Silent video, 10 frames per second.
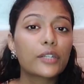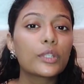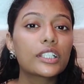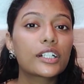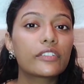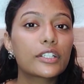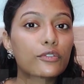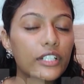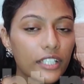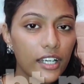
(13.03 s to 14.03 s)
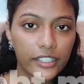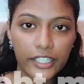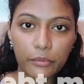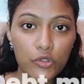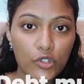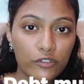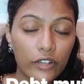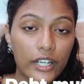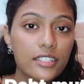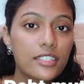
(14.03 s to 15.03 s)
And we'll cover what are debt
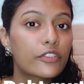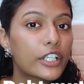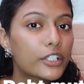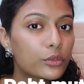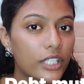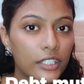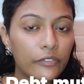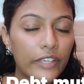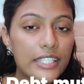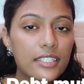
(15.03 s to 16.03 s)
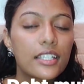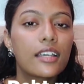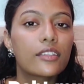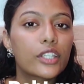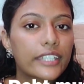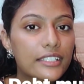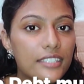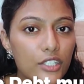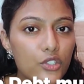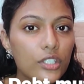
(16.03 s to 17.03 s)
mutual funds, where do they invest, their
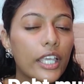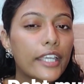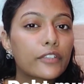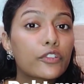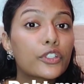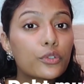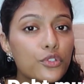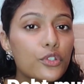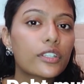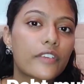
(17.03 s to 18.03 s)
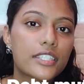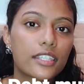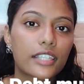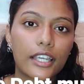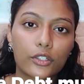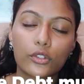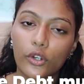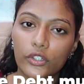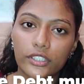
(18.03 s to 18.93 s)
taxation, and if you should invest in that or